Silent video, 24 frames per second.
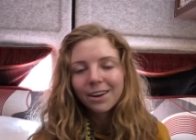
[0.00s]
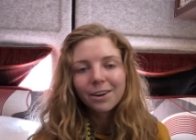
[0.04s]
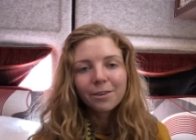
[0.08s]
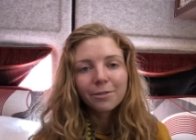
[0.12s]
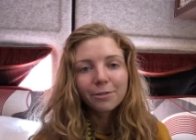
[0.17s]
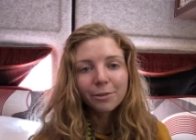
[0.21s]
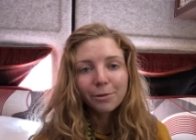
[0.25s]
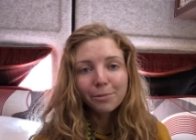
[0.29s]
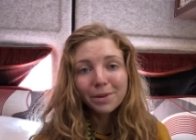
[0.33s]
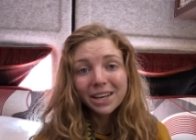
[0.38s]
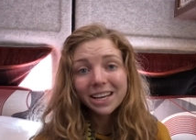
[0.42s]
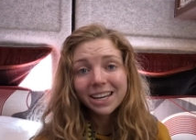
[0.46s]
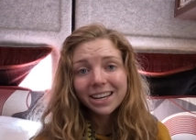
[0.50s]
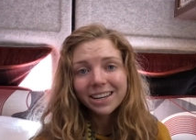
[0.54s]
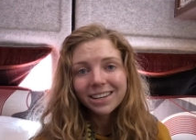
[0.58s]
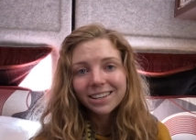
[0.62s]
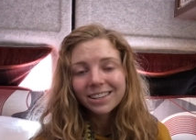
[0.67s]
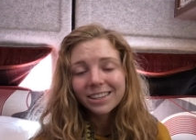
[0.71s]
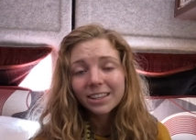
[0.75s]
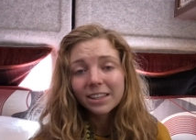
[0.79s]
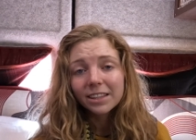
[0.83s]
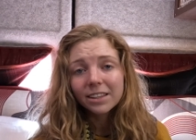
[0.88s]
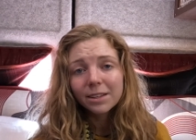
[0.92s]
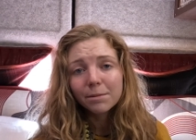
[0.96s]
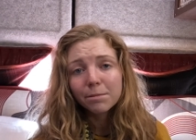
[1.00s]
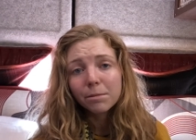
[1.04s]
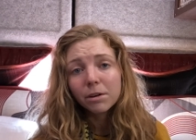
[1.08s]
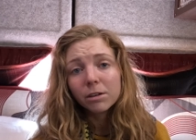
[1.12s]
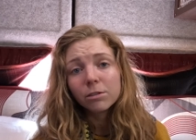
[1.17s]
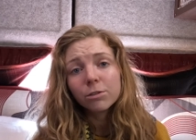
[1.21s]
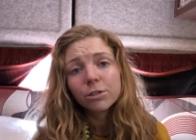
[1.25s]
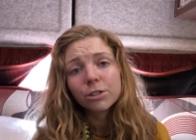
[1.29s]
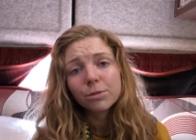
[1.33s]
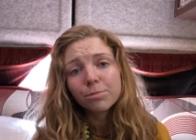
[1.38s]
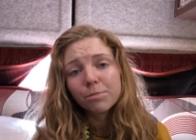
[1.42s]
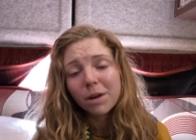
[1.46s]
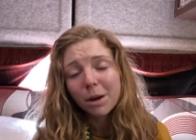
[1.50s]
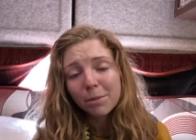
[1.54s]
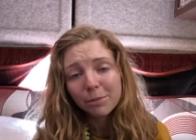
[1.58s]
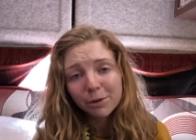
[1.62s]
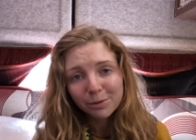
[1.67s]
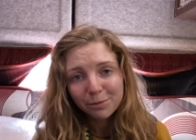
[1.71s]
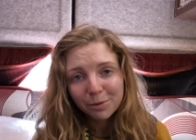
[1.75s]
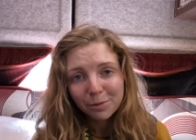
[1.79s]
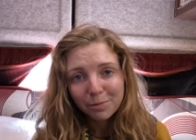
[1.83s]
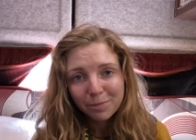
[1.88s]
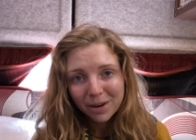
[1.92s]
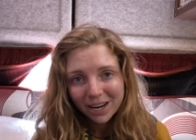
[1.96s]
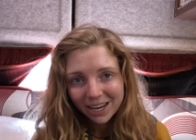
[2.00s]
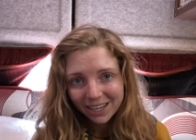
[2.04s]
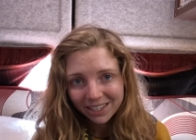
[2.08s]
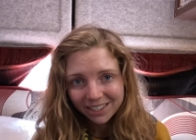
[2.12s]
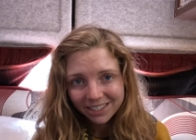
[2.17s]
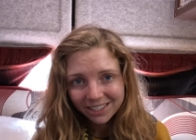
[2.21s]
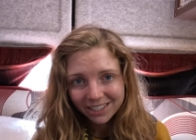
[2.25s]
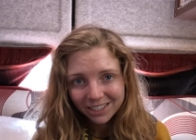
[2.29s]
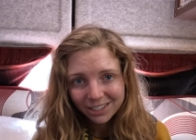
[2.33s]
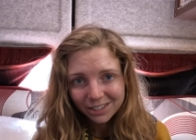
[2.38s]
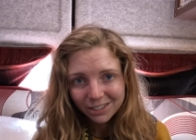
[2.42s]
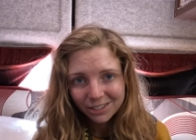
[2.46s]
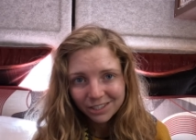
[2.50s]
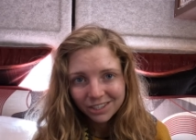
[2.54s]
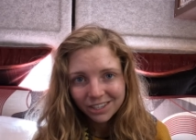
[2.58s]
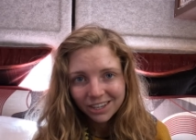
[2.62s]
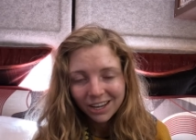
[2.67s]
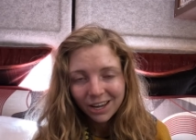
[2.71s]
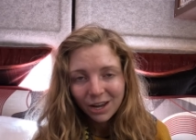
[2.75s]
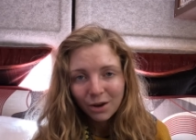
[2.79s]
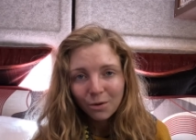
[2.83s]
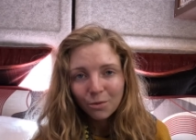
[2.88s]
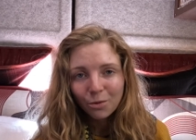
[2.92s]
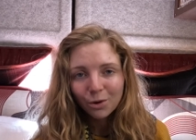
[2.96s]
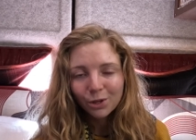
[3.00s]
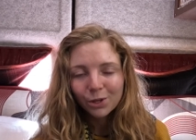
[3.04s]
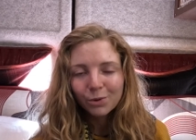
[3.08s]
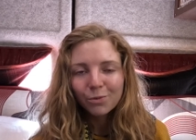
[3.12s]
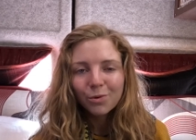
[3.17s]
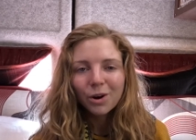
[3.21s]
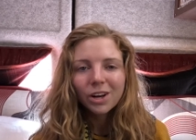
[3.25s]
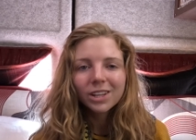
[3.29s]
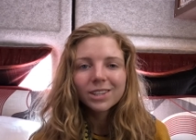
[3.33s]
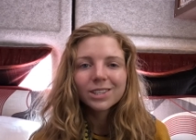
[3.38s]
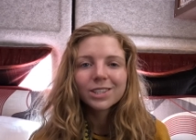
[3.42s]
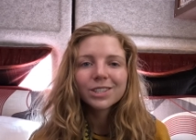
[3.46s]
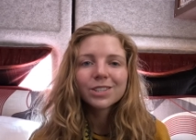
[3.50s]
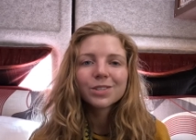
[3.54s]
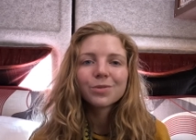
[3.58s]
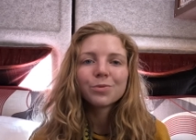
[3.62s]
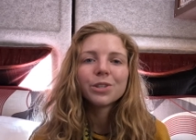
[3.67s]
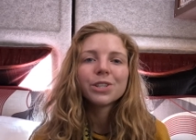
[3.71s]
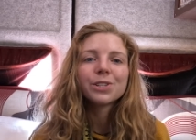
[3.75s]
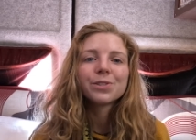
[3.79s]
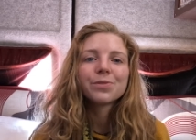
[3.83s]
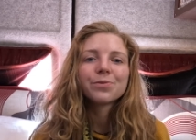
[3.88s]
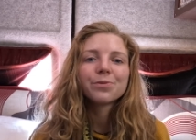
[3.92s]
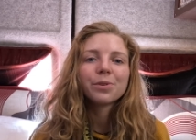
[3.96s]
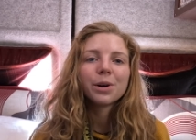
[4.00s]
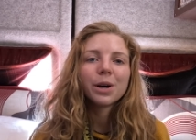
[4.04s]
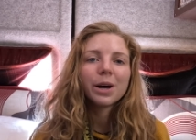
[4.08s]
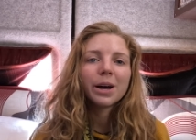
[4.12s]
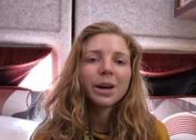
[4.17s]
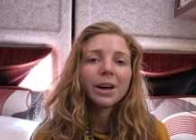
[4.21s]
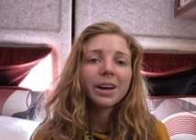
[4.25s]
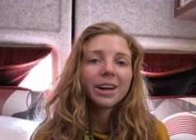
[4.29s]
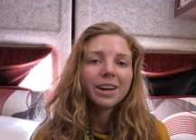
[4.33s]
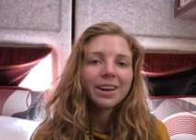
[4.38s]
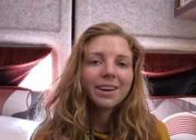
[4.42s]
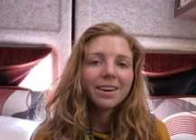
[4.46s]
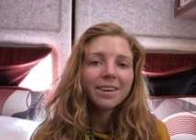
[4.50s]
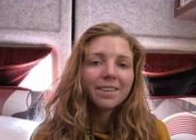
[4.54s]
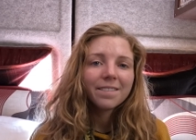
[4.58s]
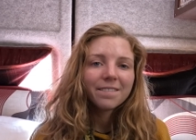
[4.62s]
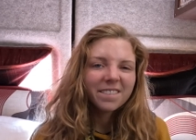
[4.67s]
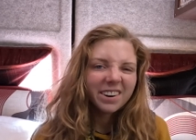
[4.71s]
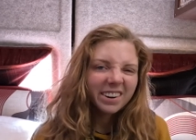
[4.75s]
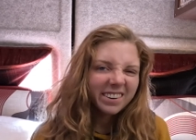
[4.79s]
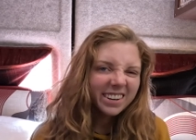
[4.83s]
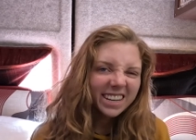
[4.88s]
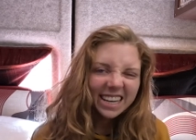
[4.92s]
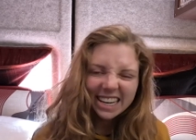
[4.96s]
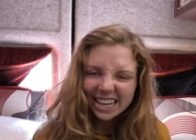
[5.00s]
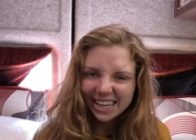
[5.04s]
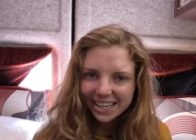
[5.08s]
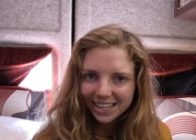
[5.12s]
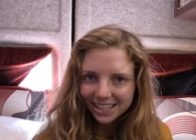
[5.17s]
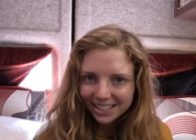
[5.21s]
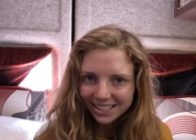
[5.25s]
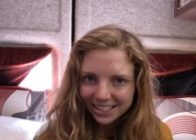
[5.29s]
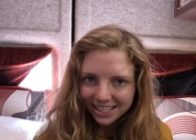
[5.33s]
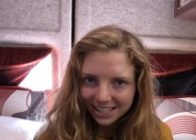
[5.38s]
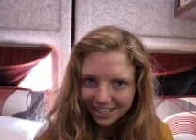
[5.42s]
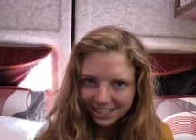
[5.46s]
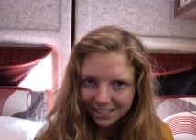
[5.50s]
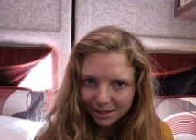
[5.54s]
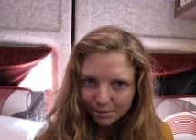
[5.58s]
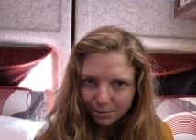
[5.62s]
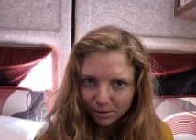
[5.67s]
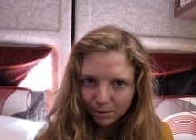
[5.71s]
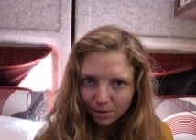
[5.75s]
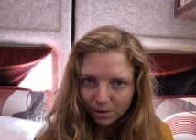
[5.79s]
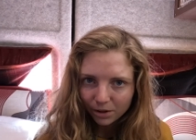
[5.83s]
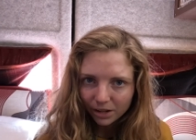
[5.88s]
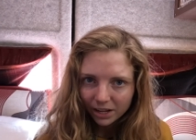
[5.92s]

For me, the most memorable places were the ones which were very inaccessible